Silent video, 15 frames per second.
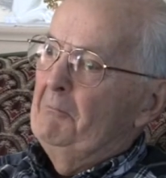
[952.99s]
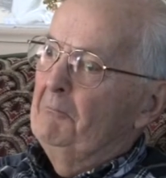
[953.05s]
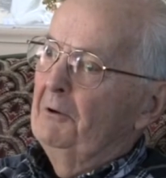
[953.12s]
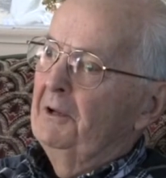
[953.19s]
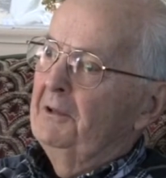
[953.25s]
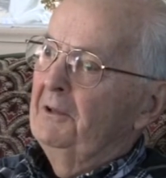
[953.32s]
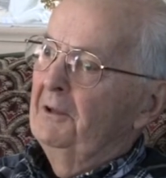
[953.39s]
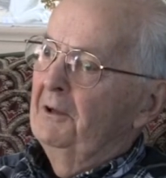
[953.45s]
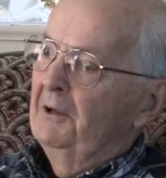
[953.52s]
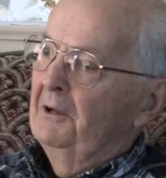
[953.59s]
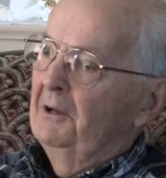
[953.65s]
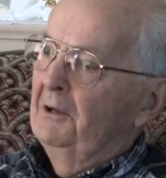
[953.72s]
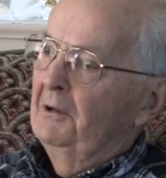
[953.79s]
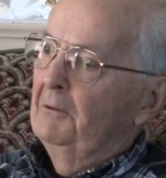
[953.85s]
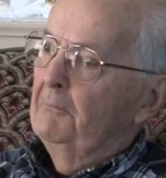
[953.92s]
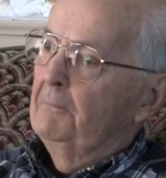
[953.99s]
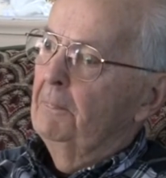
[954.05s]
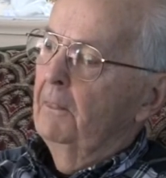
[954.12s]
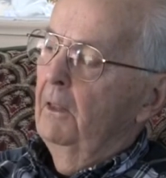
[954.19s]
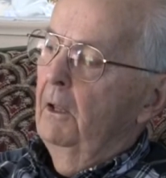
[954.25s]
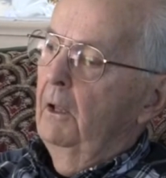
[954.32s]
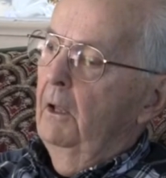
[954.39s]
but uh,
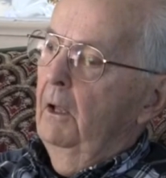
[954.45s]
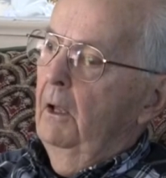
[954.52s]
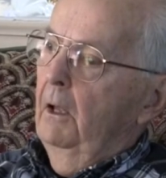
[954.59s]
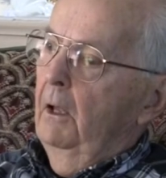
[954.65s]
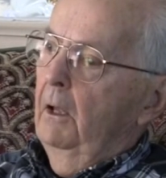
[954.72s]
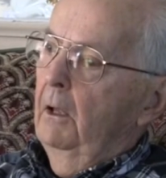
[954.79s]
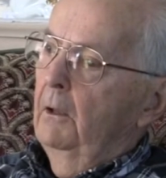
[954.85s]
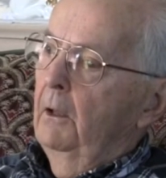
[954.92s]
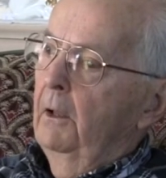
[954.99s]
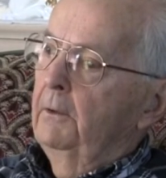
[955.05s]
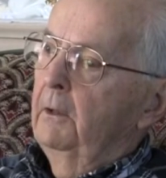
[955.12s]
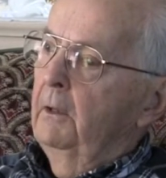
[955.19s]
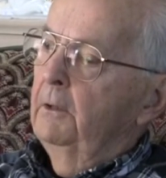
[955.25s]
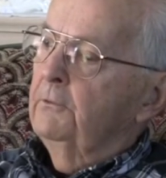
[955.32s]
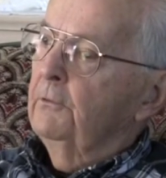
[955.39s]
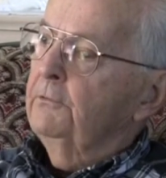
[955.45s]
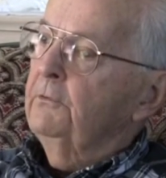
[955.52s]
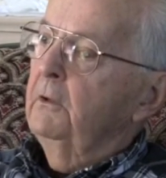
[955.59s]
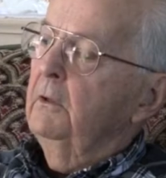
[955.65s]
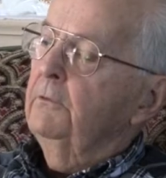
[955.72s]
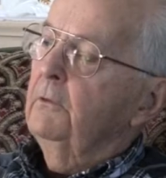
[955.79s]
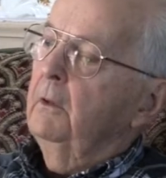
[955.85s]
and the
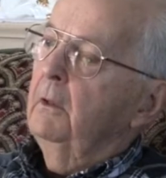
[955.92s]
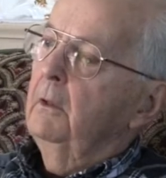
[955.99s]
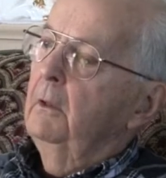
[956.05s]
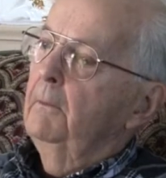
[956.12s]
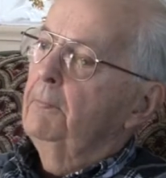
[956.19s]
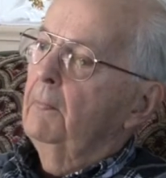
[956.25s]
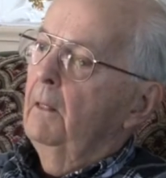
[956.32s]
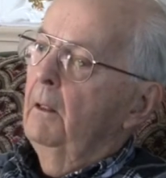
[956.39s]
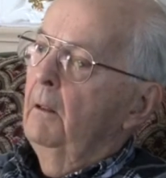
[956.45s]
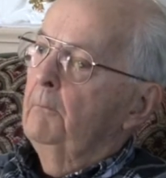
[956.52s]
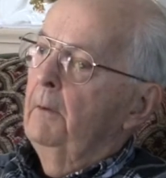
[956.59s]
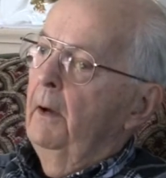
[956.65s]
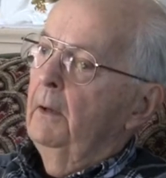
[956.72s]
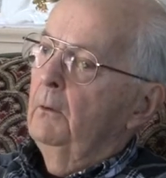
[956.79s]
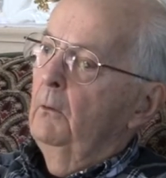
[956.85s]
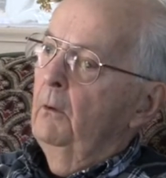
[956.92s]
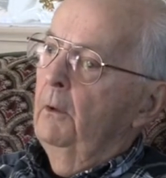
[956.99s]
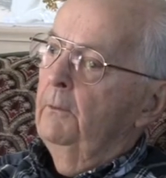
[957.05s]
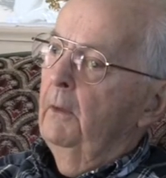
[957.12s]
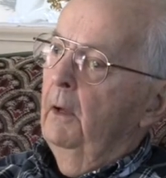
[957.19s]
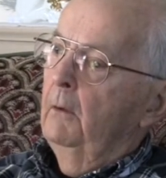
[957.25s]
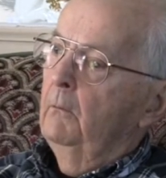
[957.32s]
interesting thing about
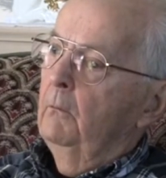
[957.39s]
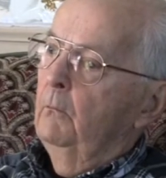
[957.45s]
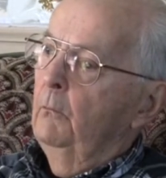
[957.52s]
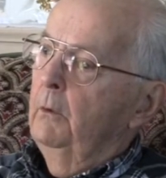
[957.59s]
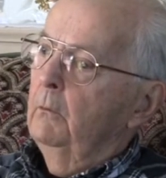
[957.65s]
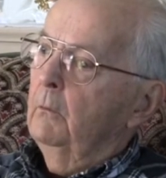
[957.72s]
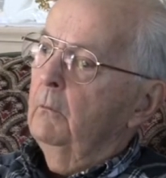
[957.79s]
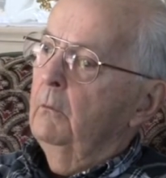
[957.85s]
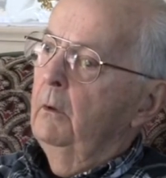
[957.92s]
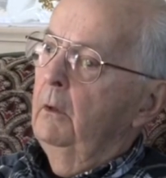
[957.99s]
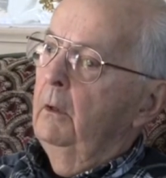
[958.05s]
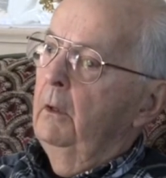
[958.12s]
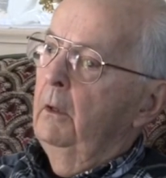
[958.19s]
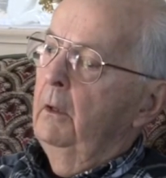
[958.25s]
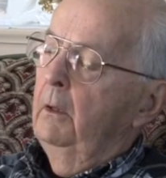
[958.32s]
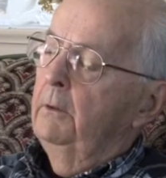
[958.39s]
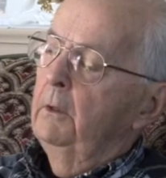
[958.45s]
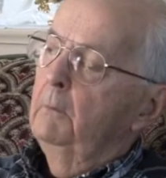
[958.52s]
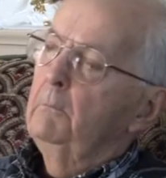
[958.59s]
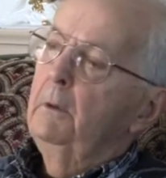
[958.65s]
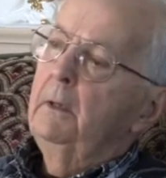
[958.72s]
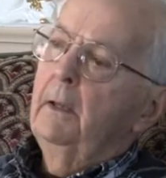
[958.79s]
all that, we were in
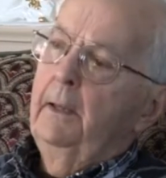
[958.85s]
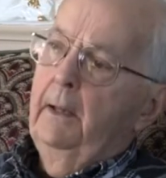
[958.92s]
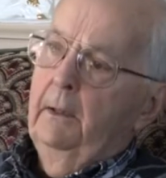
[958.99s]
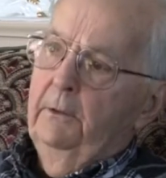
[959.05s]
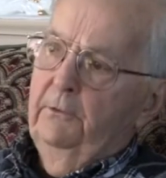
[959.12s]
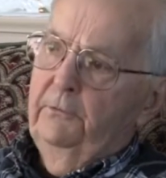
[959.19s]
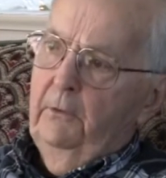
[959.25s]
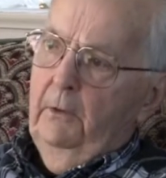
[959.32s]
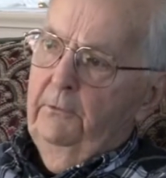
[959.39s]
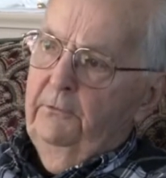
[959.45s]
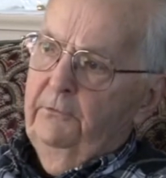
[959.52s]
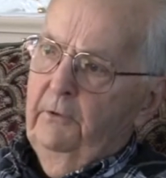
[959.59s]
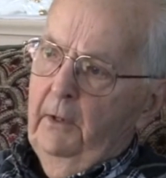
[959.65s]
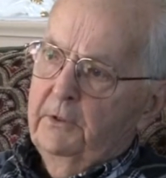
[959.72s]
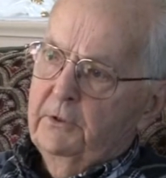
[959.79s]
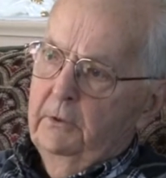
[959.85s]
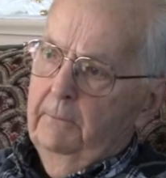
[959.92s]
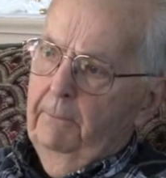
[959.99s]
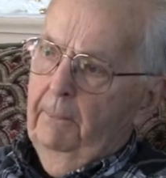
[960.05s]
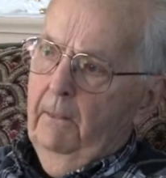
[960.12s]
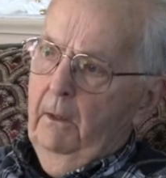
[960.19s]
the Midlands section,